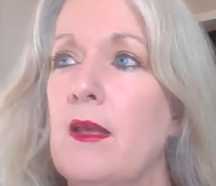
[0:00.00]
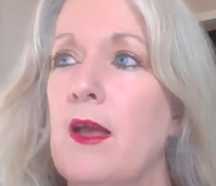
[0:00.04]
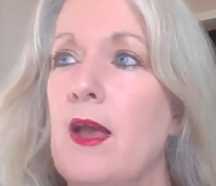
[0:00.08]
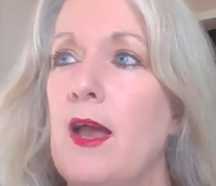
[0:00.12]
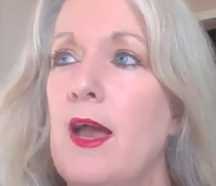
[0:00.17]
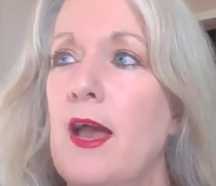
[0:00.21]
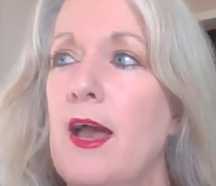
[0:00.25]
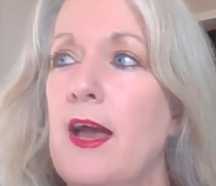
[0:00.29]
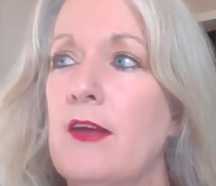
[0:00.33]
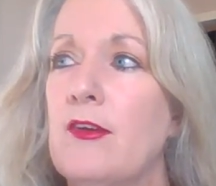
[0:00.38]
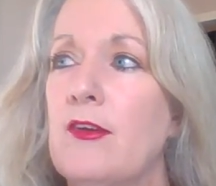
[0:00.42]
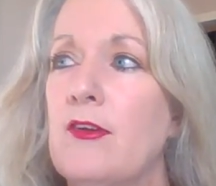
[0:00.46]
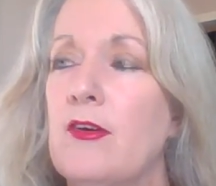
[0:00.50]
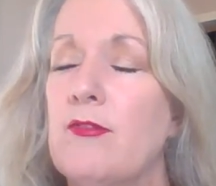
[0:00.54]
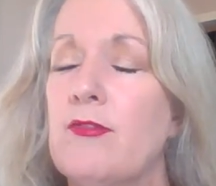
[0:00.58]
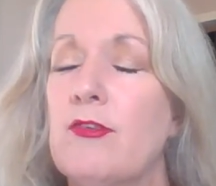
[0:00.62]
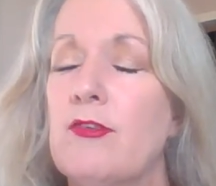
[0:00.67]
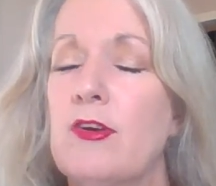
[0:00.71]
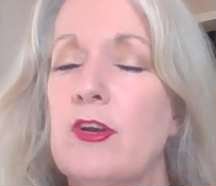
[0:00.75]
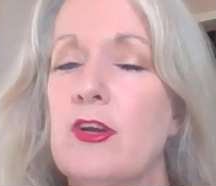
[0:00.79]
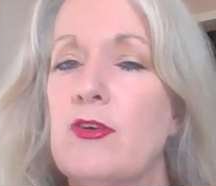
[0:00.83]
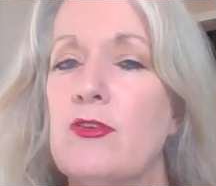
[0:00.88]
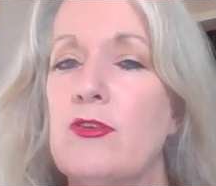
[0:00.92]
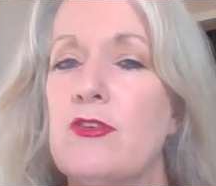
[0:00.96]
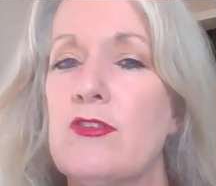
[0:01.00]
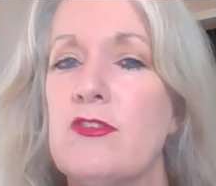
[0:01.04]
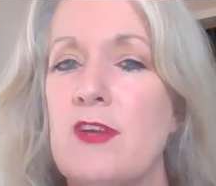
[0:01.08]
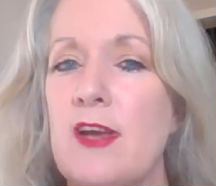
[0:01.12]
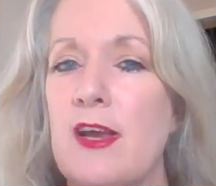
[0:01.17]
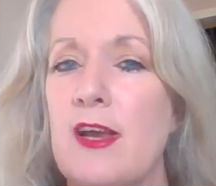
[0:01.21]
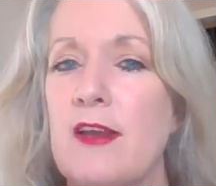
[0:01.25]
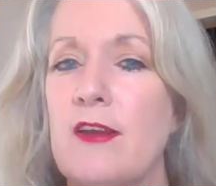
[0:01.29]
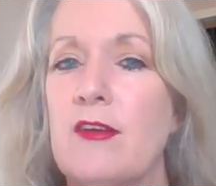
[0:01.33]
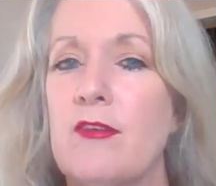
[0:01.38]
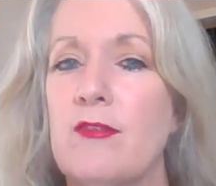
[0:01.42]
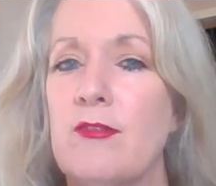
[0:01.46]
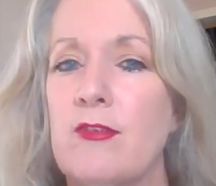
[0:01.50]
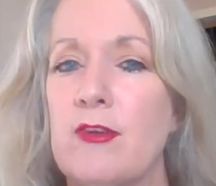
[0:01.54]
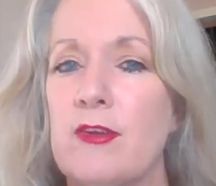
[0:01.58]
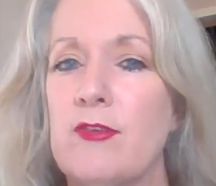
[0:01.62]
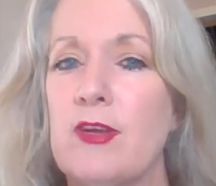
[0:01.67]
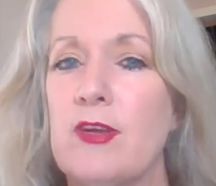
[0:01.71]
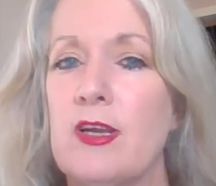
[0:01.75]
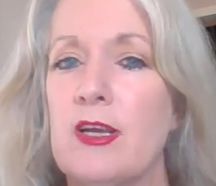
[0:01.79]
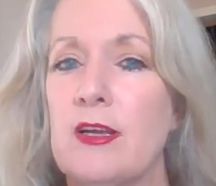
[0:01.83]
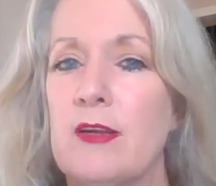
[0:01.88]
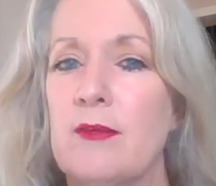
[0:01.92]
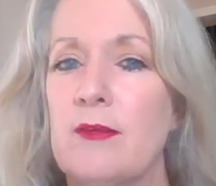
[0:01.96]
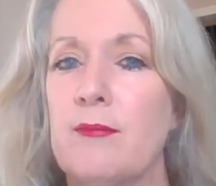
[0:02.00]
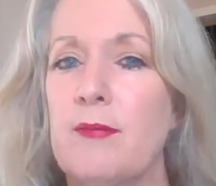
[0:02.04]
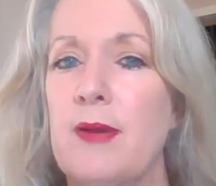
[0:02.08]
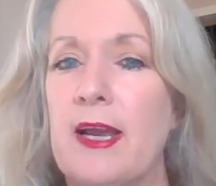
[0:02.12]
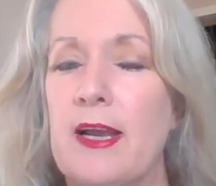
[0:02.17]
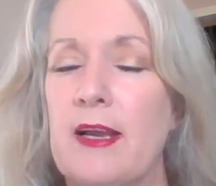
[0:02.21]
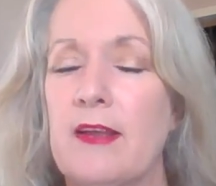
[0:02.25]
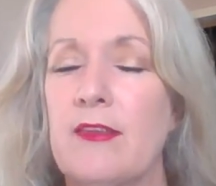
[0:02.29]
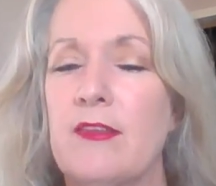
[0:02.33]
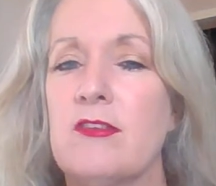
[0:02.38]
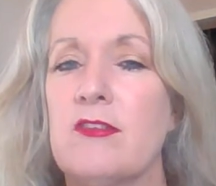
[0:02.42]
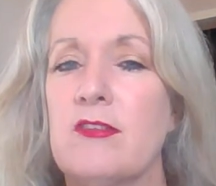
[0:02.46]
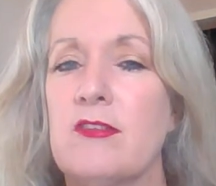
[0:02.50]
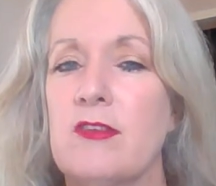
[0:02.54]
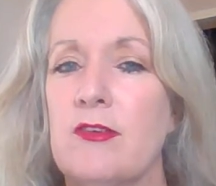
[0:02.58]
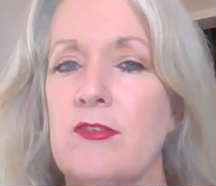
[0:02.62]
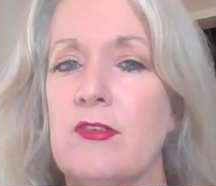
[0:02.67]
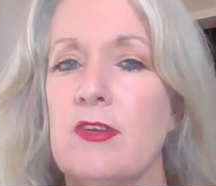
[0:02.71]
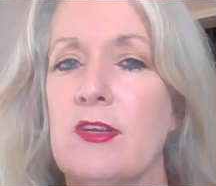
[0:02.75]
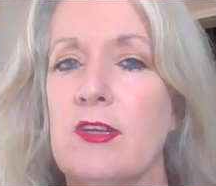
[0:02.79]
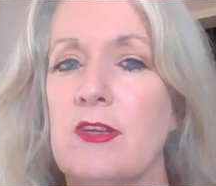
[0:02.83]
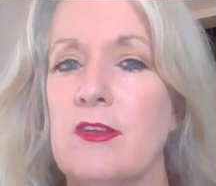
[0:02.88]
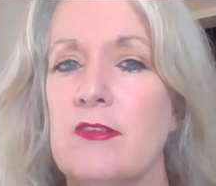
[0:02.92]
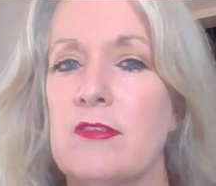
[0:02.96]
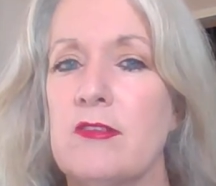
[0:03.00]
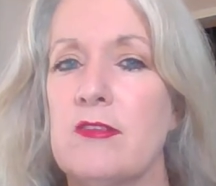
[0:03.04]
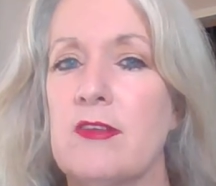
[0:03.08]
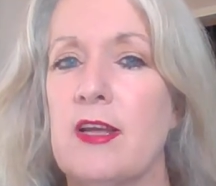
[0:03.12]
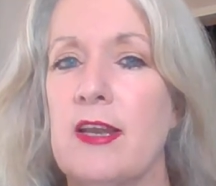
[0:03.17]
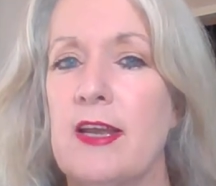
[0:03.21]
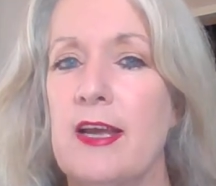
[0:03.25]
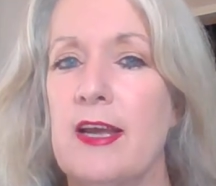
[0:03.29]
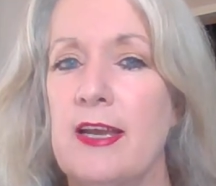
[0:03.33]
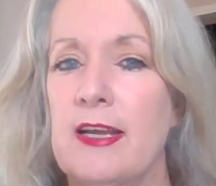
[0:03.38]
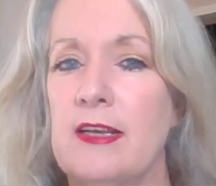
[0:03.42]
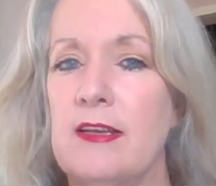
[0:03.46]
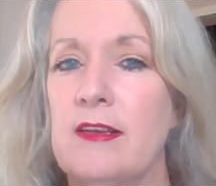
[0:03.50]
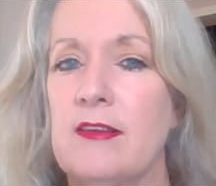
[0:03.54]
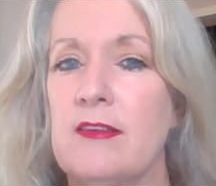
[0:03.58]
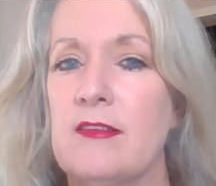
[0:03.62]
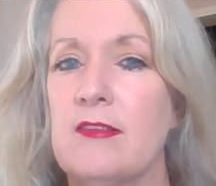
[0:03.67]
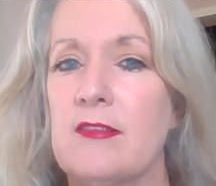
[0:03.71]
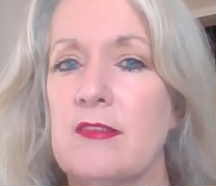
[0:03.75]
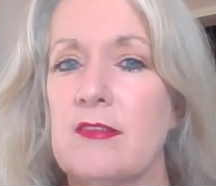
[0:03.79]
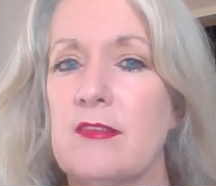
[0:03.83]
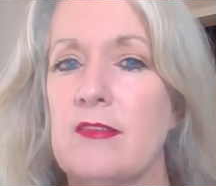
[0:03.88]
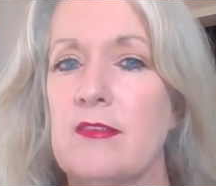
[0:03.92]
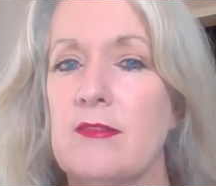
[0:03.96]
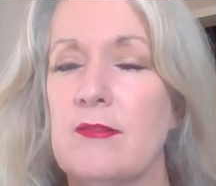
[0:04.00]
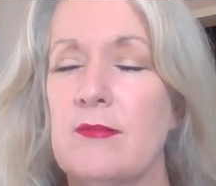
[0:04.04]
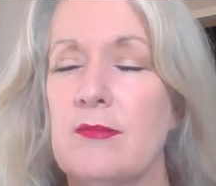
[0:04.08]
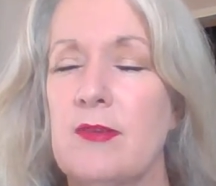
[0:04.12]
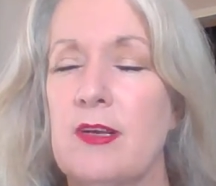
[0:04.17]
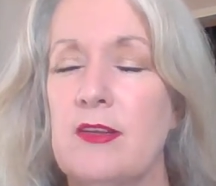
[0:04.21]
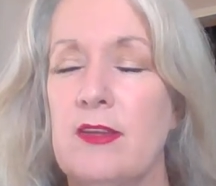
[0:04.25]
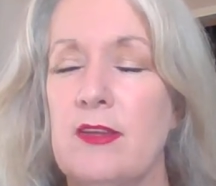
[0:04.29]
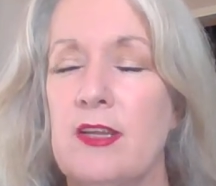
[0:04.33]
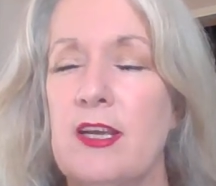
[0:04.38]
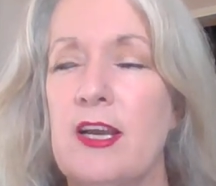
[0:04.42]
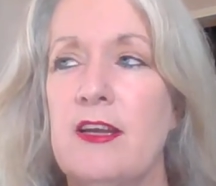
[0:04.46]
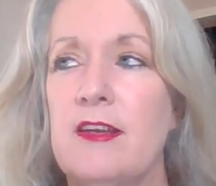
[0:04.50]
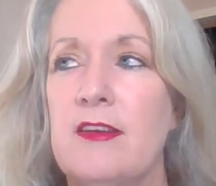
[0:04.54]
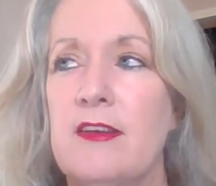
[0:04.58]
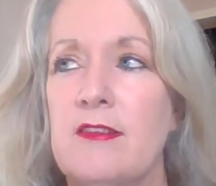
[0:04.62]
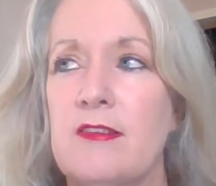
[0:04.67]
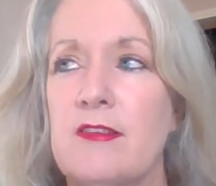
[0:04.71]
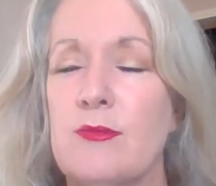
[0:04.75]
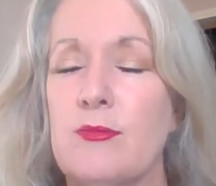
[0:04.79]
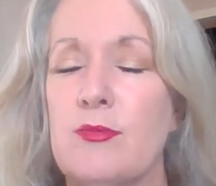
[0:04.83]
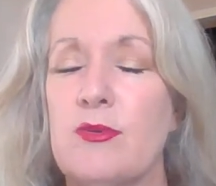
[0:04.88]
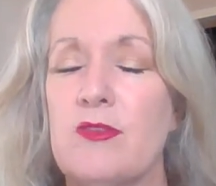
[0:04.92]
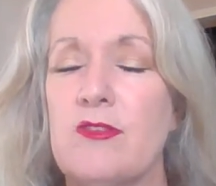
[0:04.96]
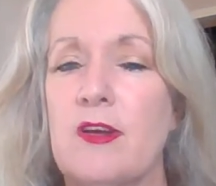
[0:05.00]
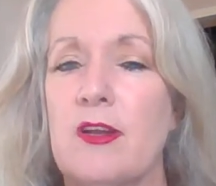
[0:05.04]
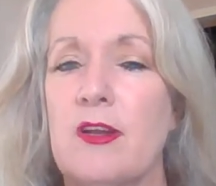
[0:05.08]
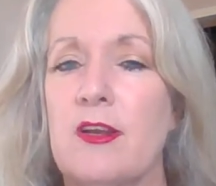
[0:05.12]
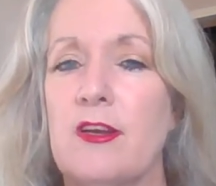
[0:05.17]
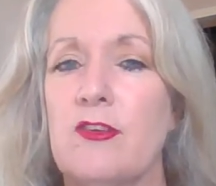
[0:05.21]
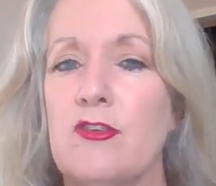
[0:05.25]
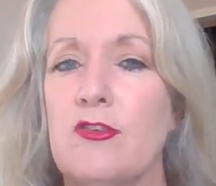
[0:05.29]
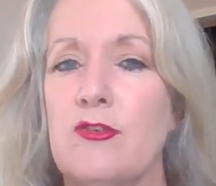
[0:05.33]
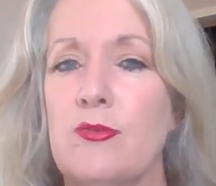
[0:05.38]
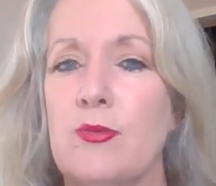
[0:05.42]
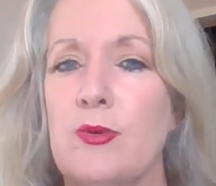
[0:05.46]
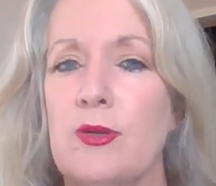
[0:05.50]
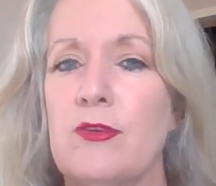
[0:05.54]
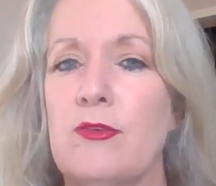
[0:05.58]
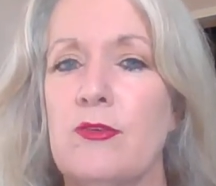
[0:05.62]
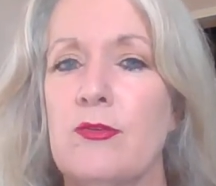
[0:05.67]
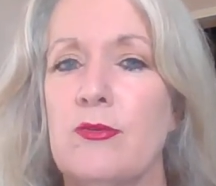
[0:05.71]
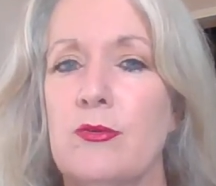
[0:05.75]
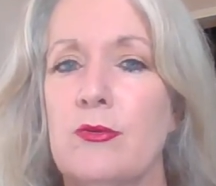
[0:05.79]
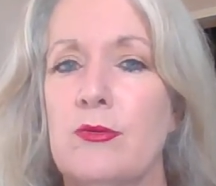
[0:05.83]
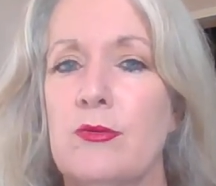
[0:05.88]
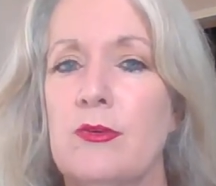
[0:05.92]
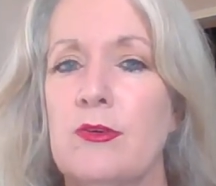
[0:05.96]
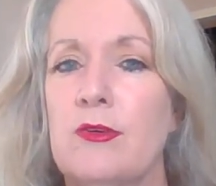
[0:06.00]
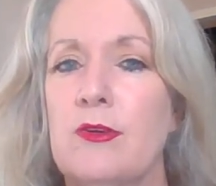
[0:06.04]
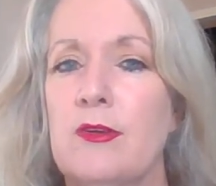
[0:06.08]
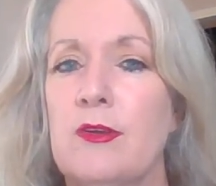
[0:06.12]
had a very good standard of living back in the 70s and 80s. In the 80s, it was starting to dwindle.